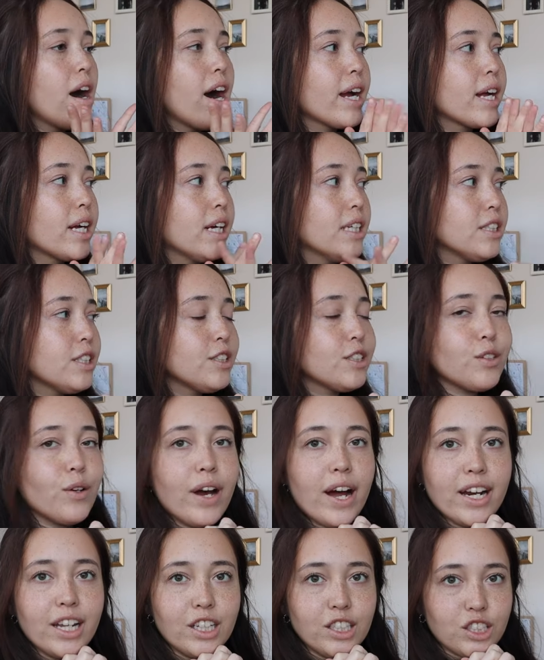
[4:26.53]
I guess let's go
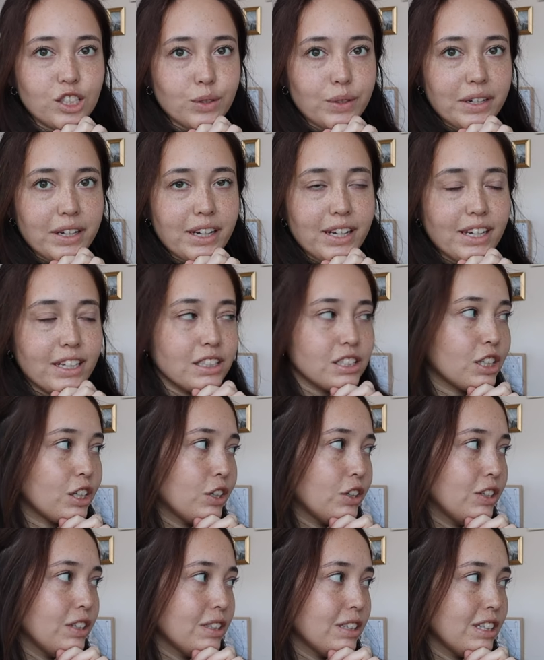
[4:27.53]
ahead and do it. It's
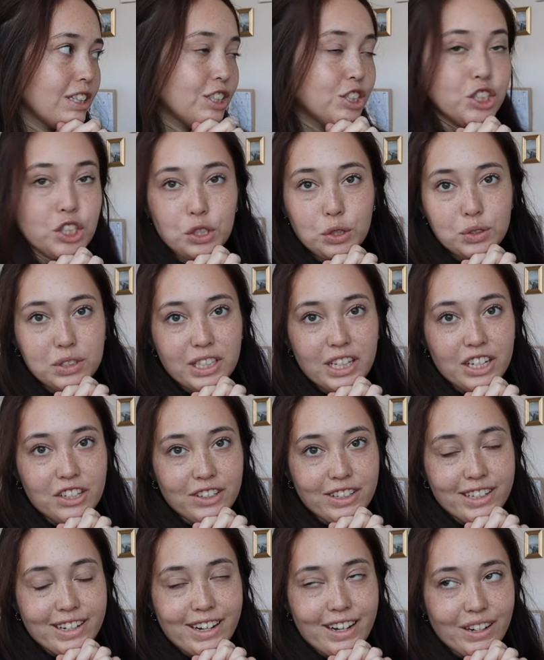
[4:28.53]
currently 2.10
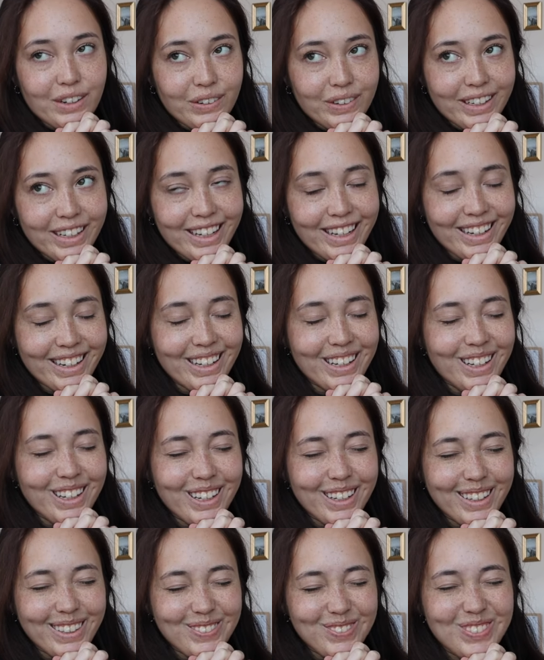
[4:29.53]
right now and
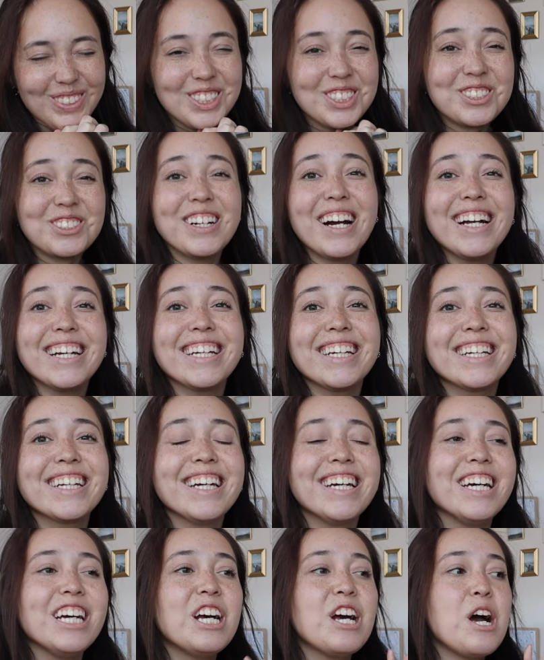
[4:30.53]
I'm dreading
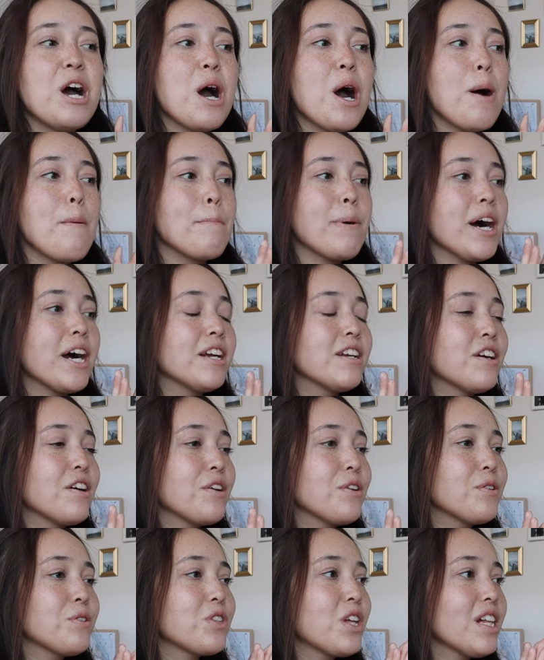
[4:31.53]
it. But I
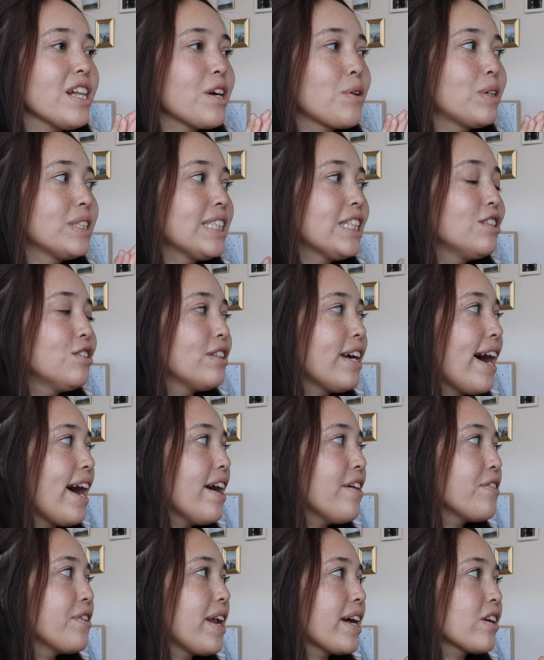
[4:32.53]
know that like once I do
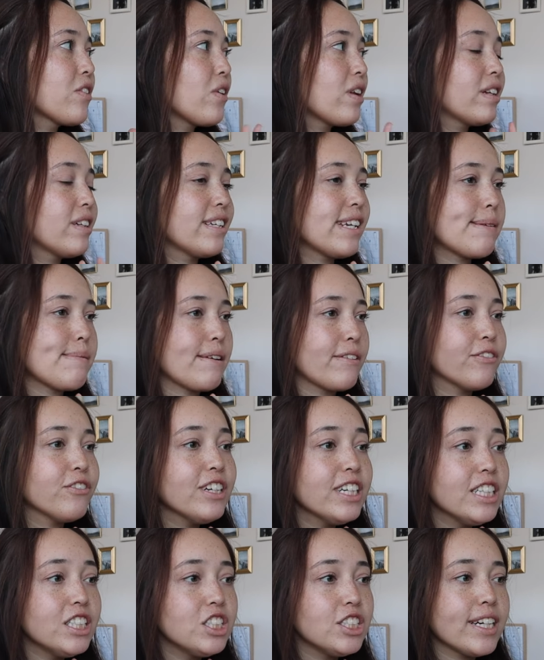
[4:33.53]
that, then I can clean out my
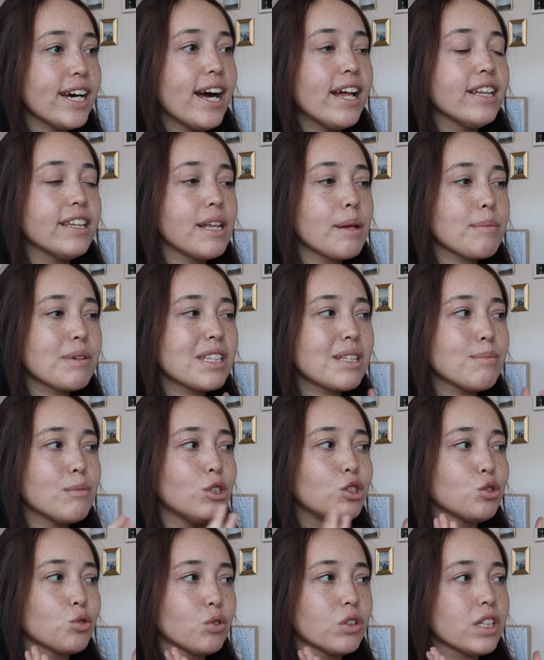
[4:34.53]
fridge and then that'll be the
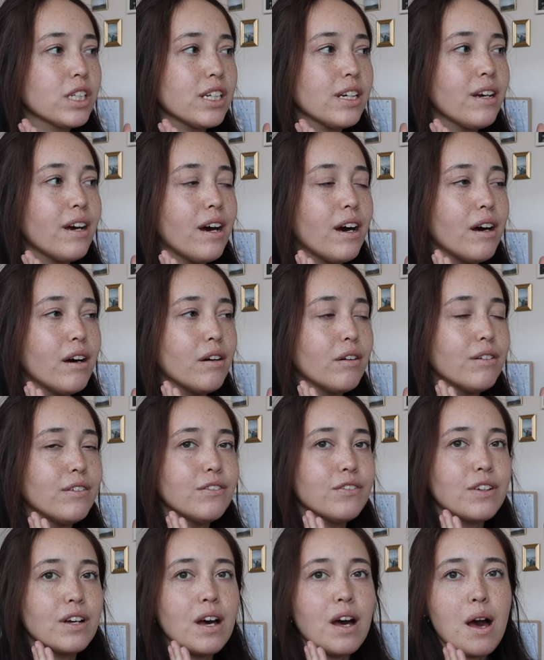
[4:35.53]
majority
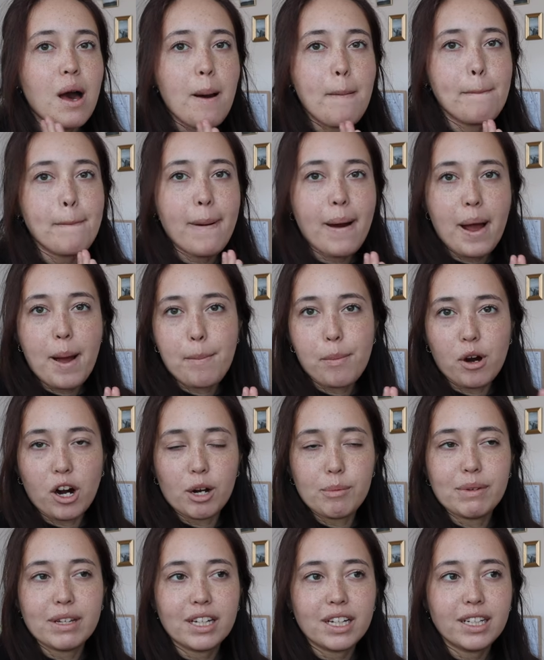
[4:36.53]
of my
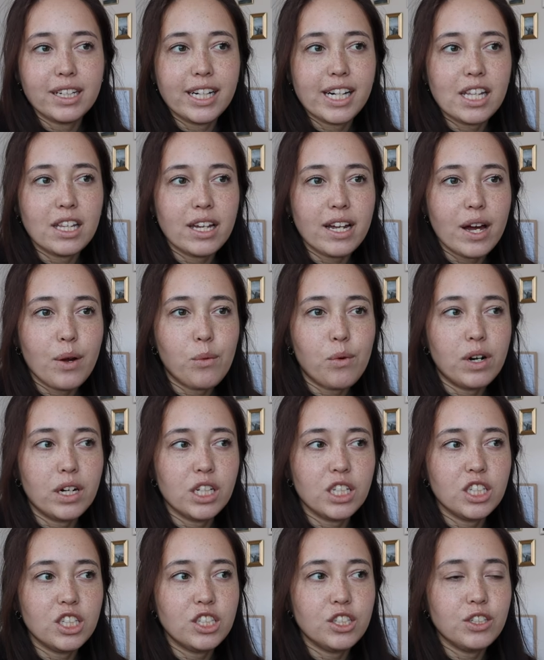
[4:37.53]
apartment cleaning that I
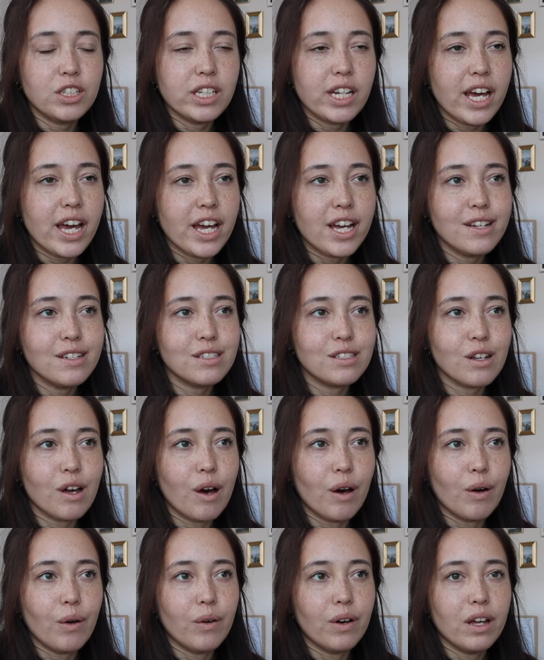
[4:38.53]
wanted to do today.
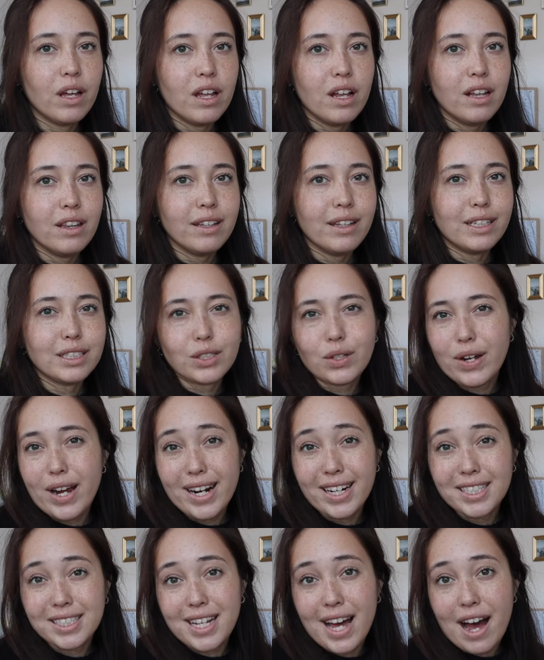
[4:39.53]
So let's go
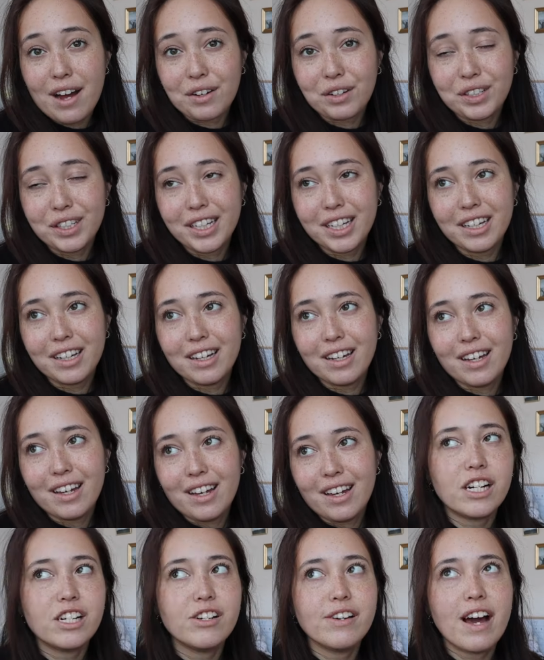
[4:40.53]
ahead and tackle it.
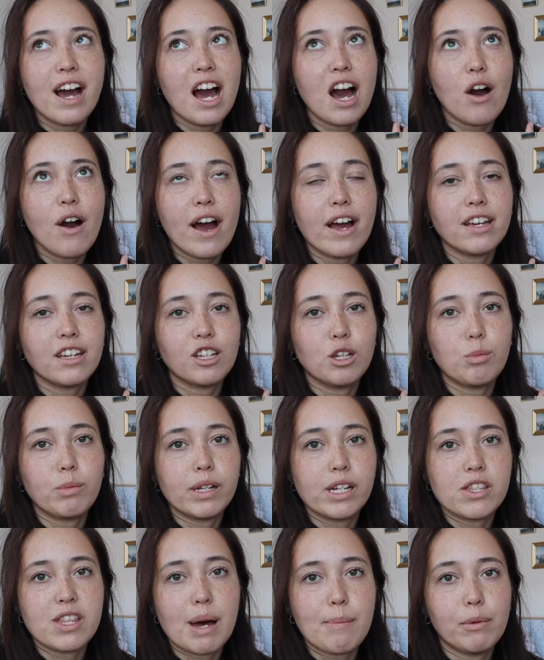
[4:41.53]
I don't know how I
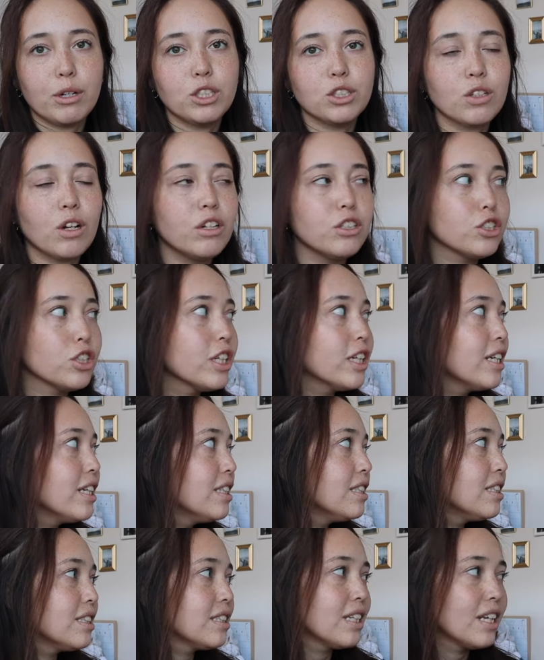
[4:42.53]
accumulated that much laundry.
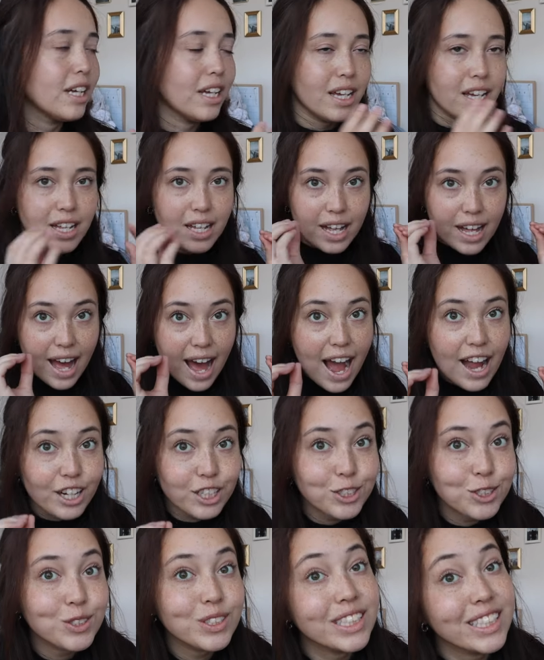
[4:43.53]
It's
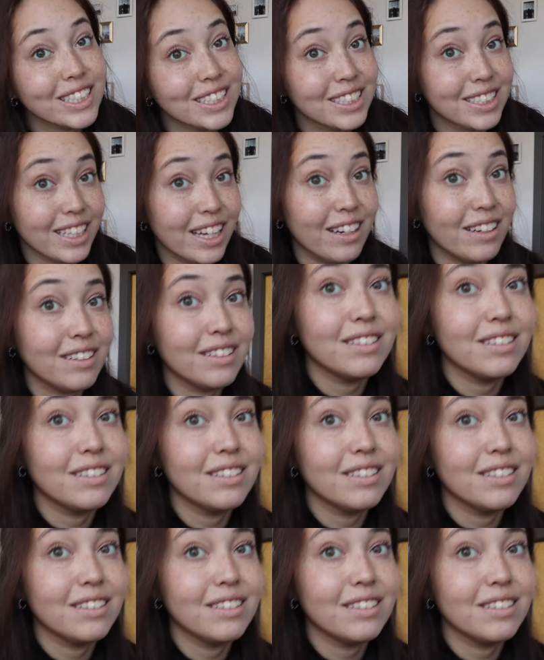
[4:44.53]
actually insane.